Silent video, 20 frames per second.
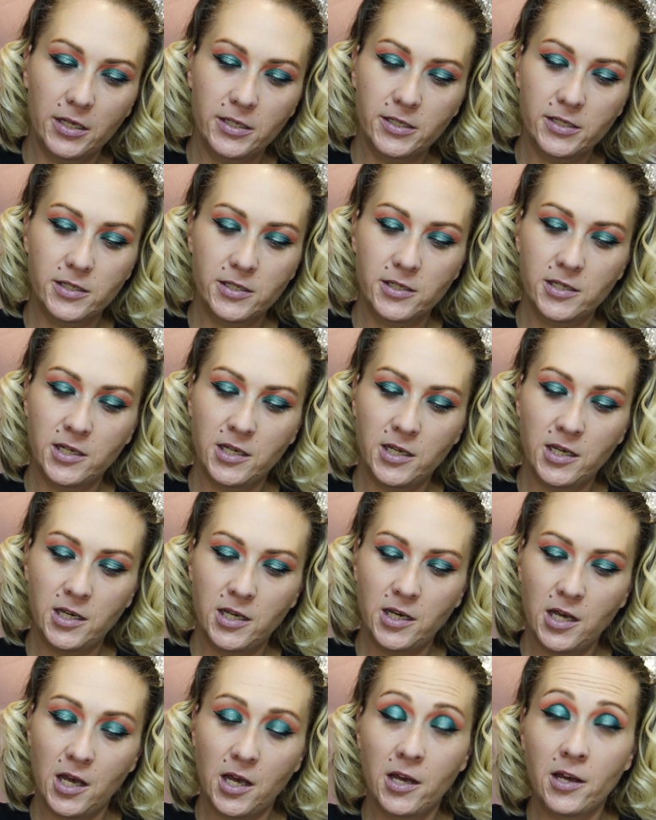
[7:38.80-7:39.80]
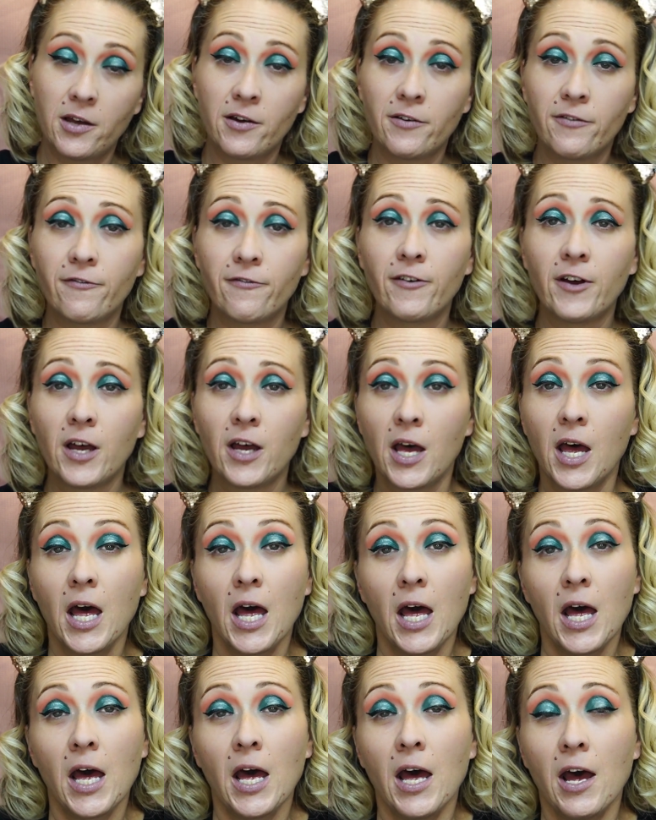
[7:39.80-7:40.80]
see if,
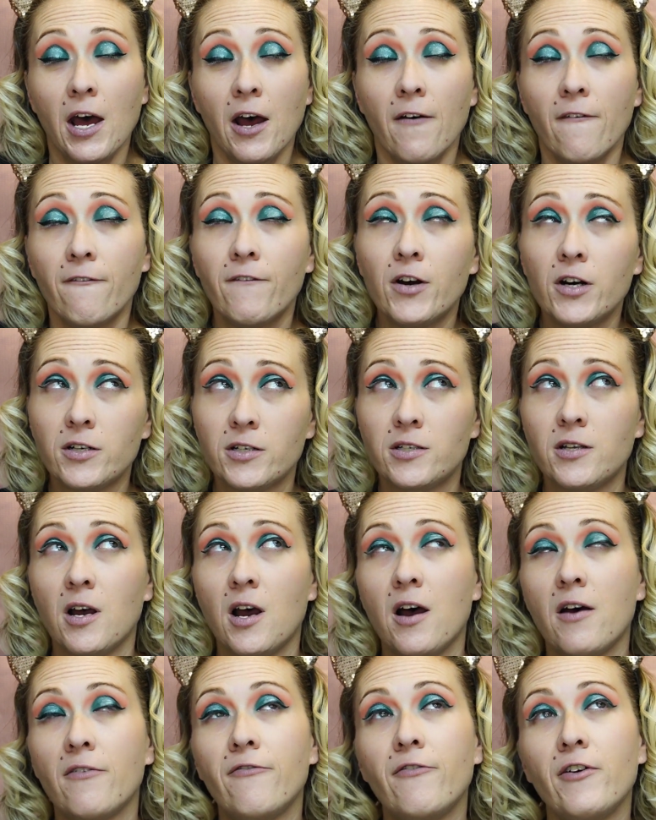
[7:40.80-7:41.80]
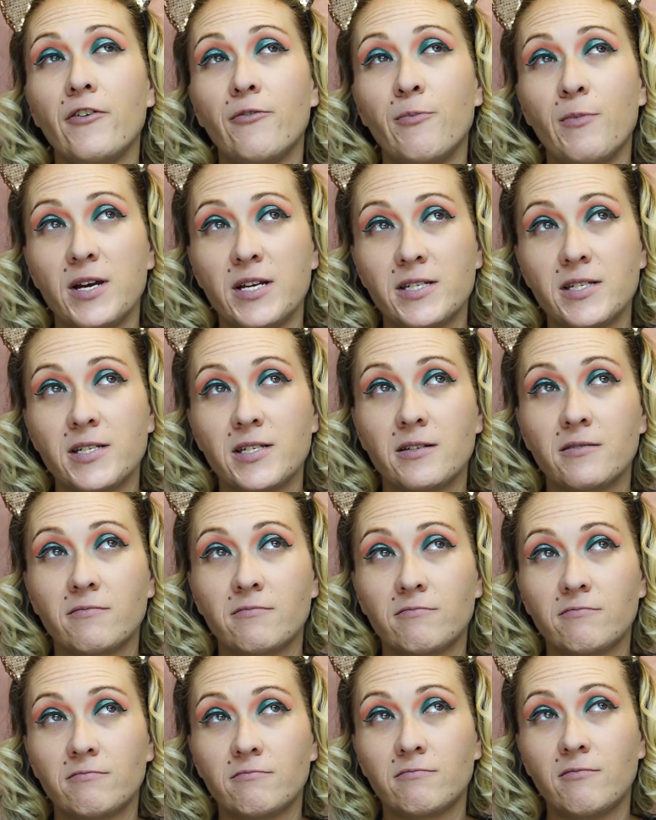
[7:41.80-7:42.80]
first off, if
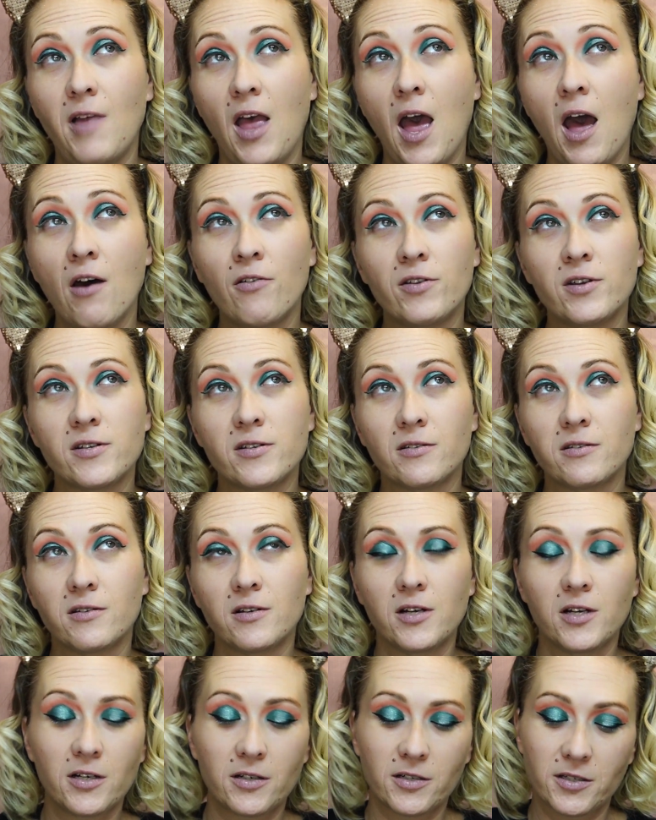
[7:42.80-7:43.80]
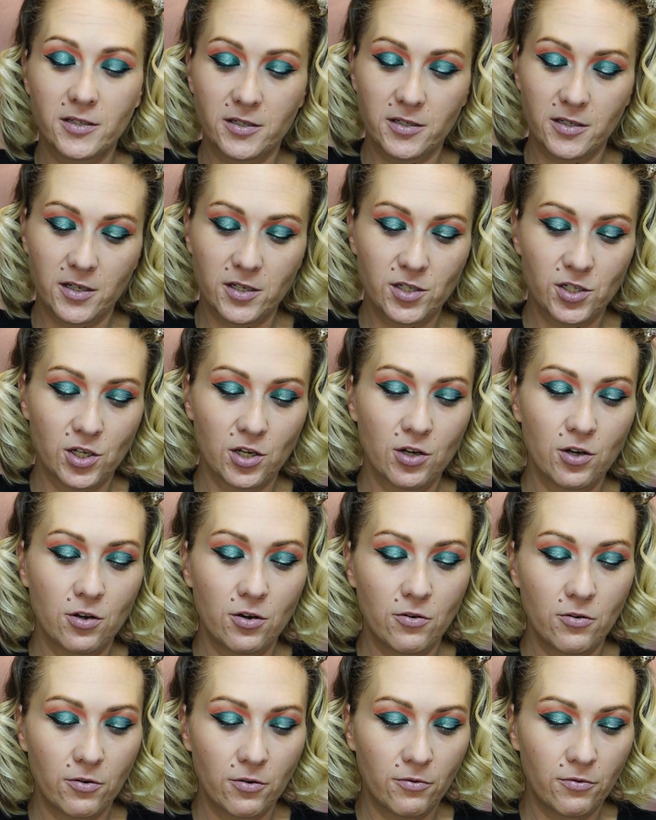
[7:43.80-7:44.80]
how this looks.
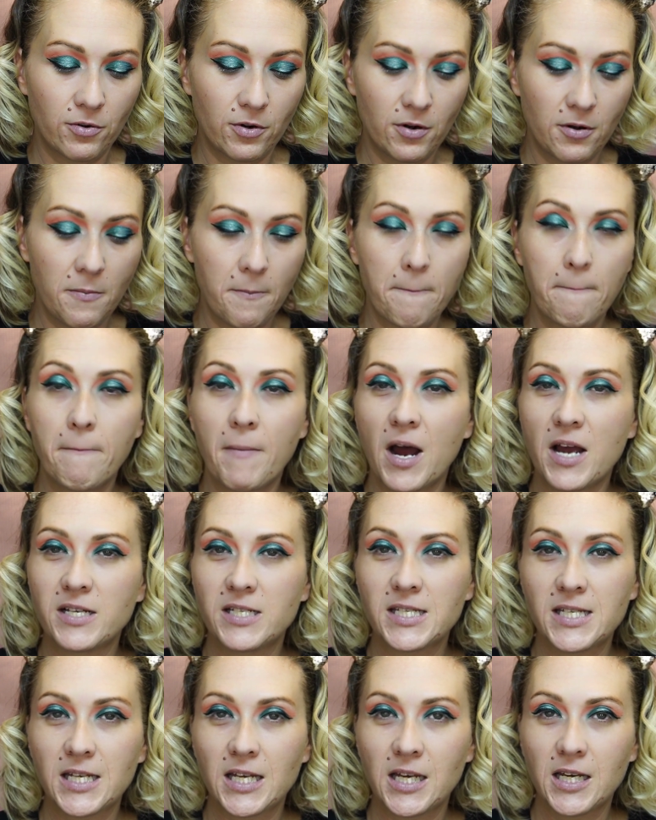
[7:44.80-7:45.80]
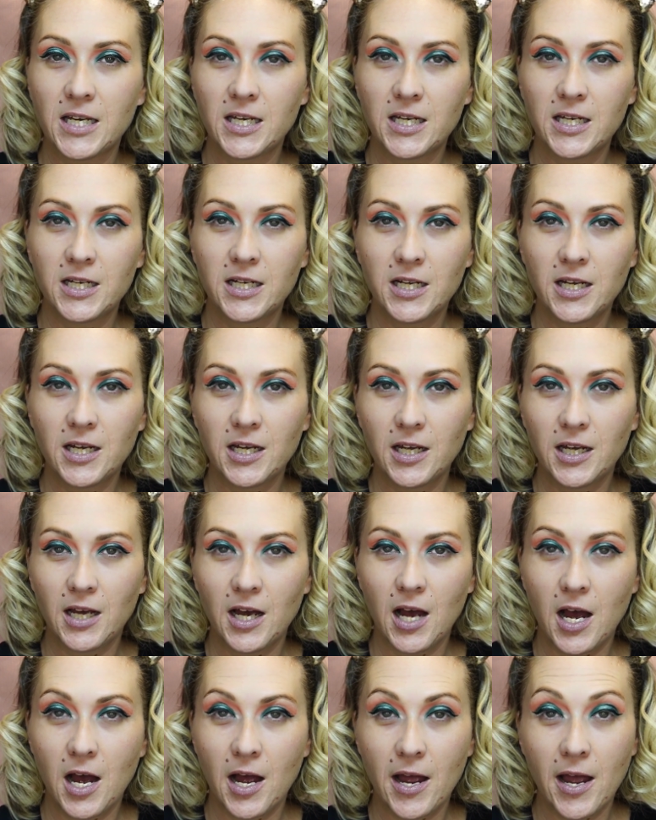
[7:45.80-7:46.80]
So my skin,
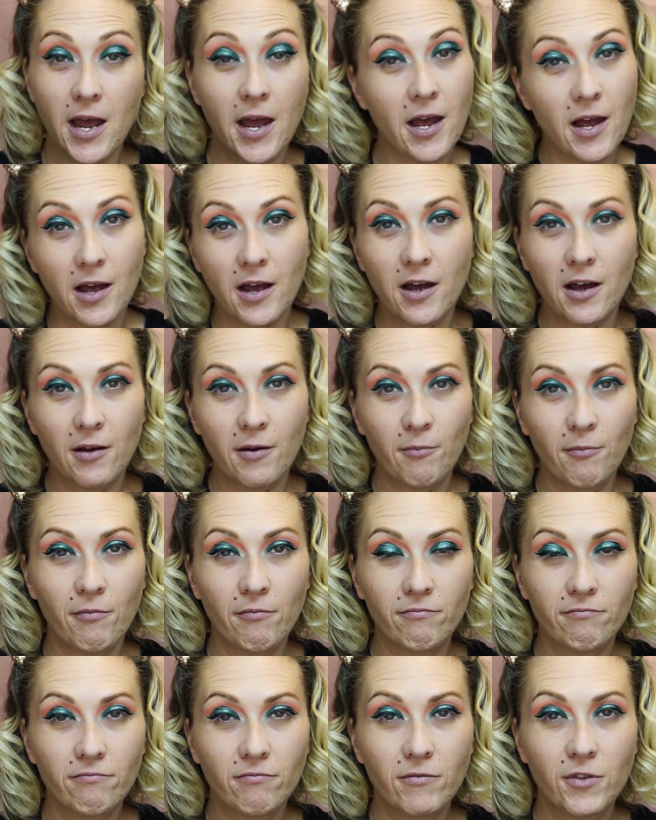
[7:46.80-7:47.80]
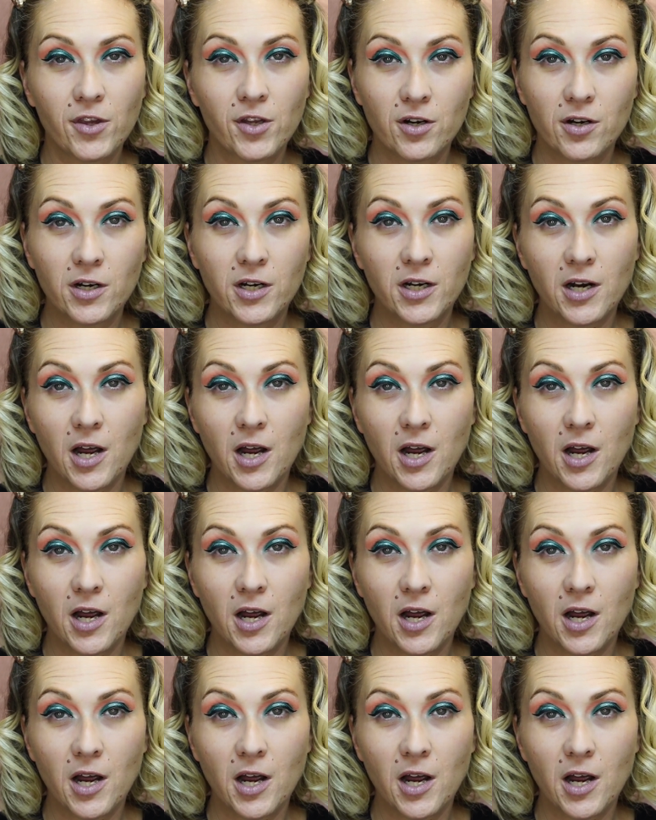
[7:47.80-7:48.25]
I am 39,